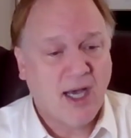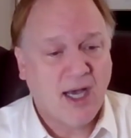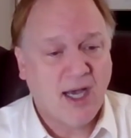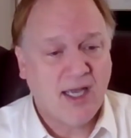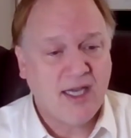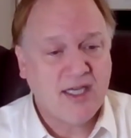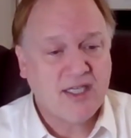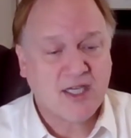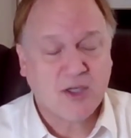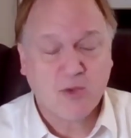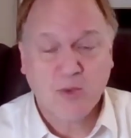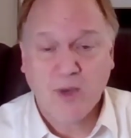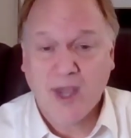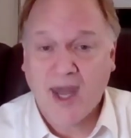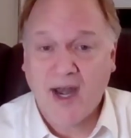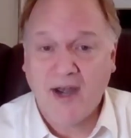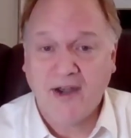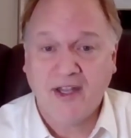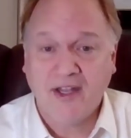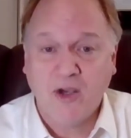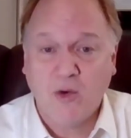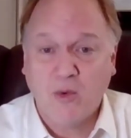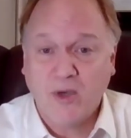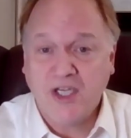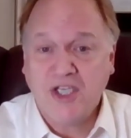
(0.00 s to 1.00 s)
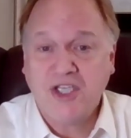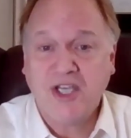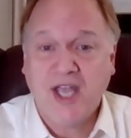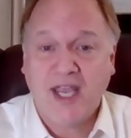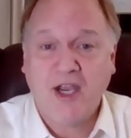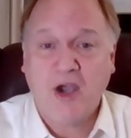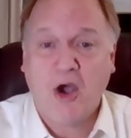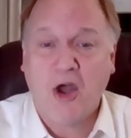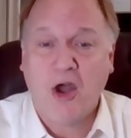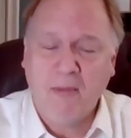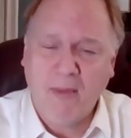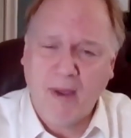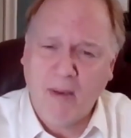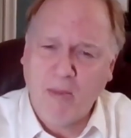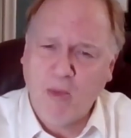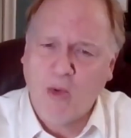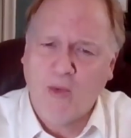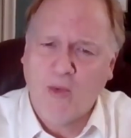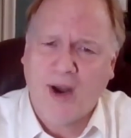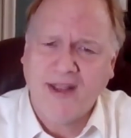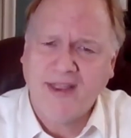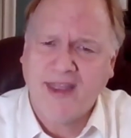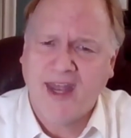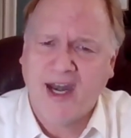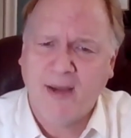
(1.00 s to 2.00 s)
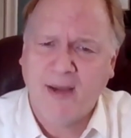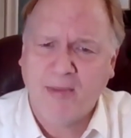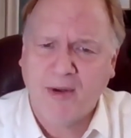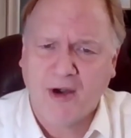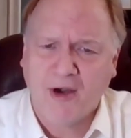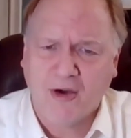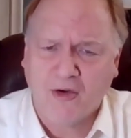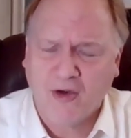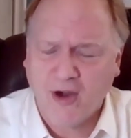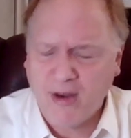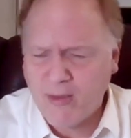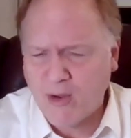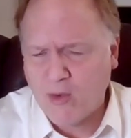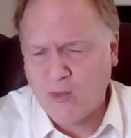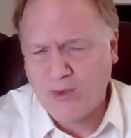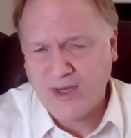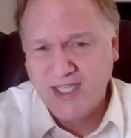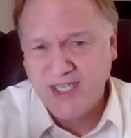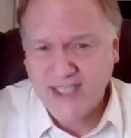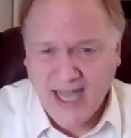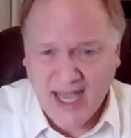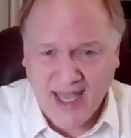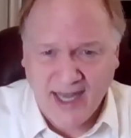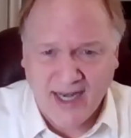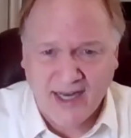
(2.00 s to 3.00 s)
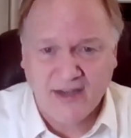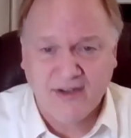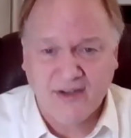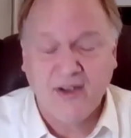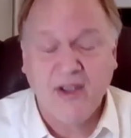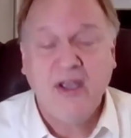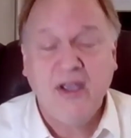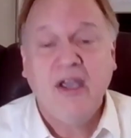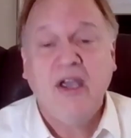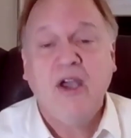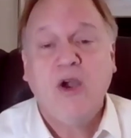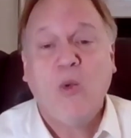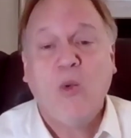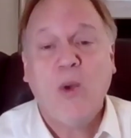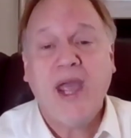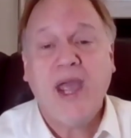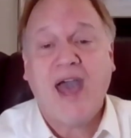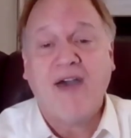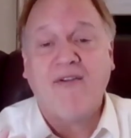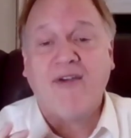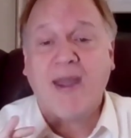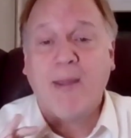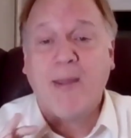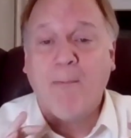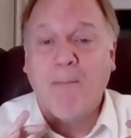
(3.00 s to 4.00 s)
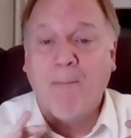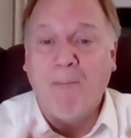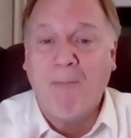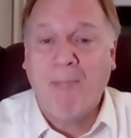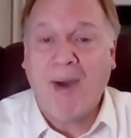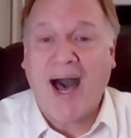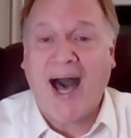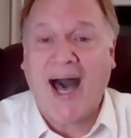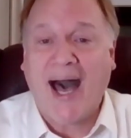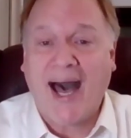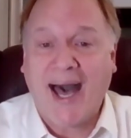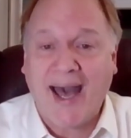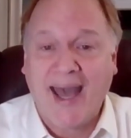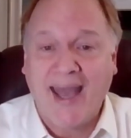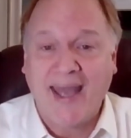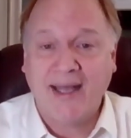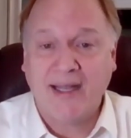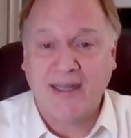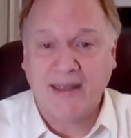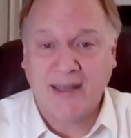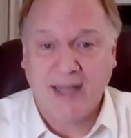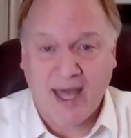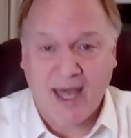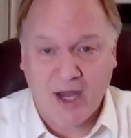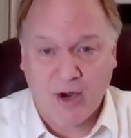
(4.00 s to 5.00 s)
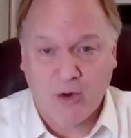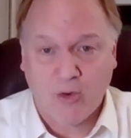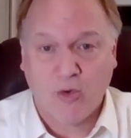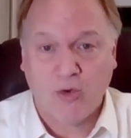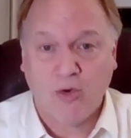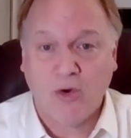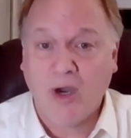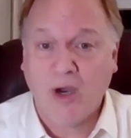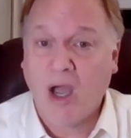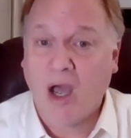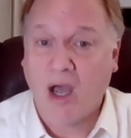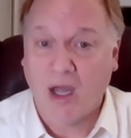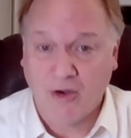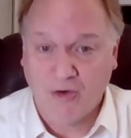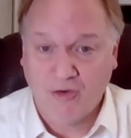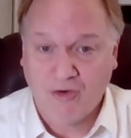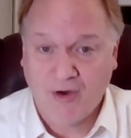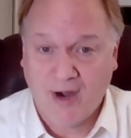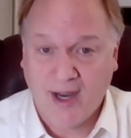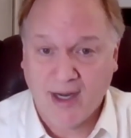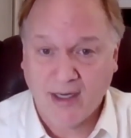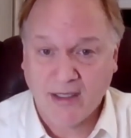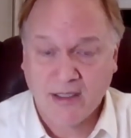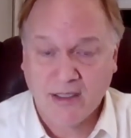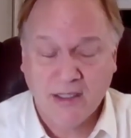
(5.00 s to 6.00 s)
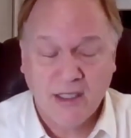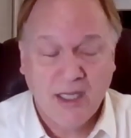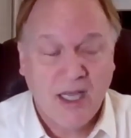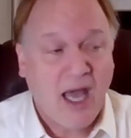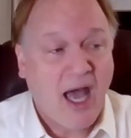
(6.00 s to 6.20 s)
He says, we got a deal. We shake on it. Maybe we write that up in an agreement. We sign it. We have a bilateral contract.